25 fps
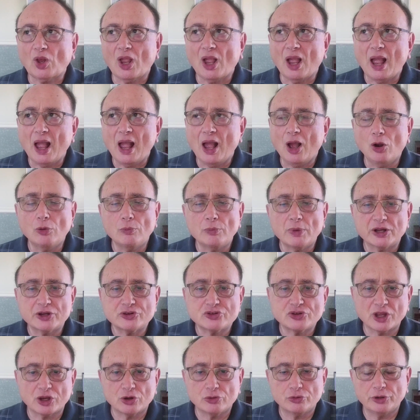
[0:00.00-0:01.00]
how much
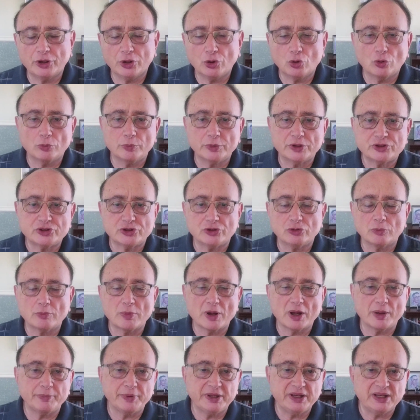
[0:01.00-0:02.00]
that critical material
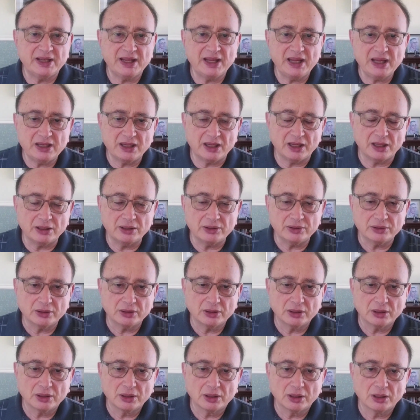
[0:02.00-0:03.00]
might be needed
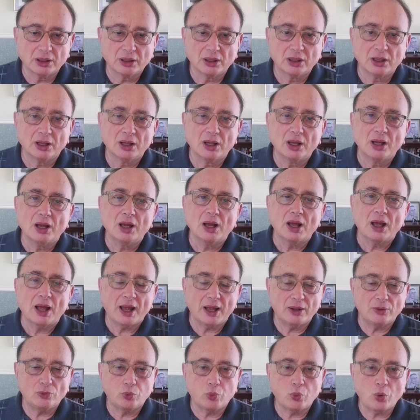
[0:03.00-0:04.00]

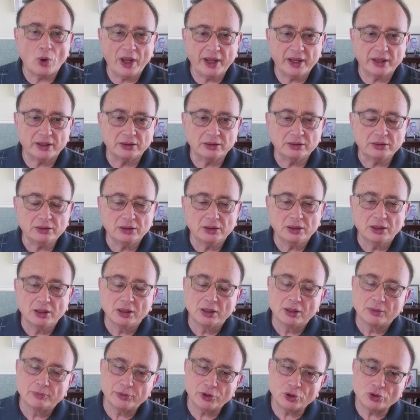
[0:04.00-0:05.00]
and when,
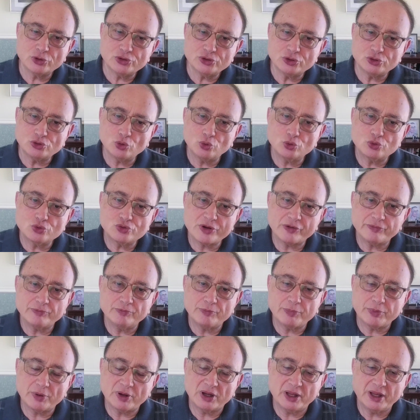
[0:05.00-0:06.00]
because it's all driven
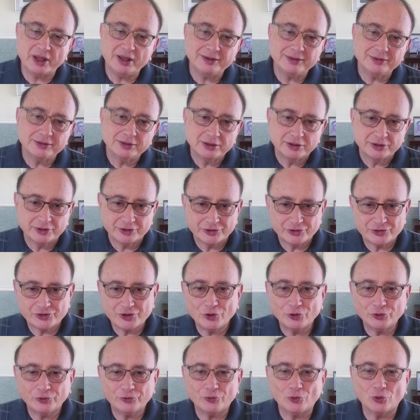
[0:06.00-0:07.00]
by
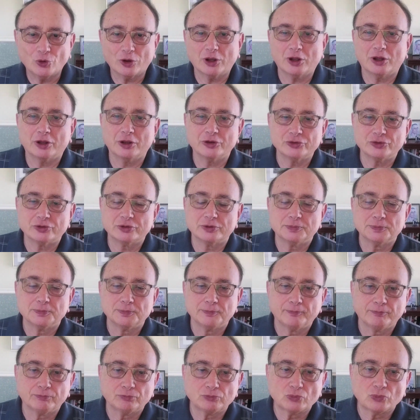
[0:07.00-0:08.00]
sales forecast.
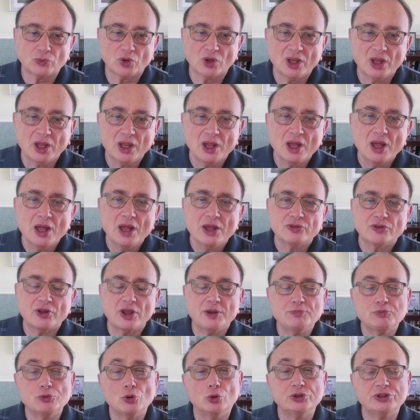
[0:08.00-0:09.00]
They
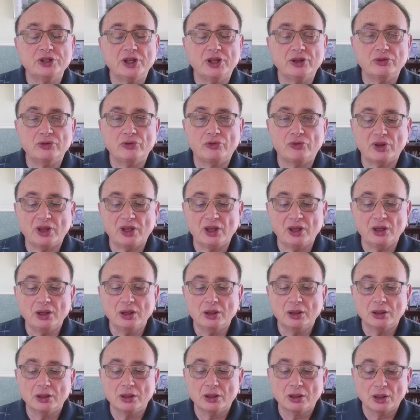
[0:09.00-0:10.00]
brought in the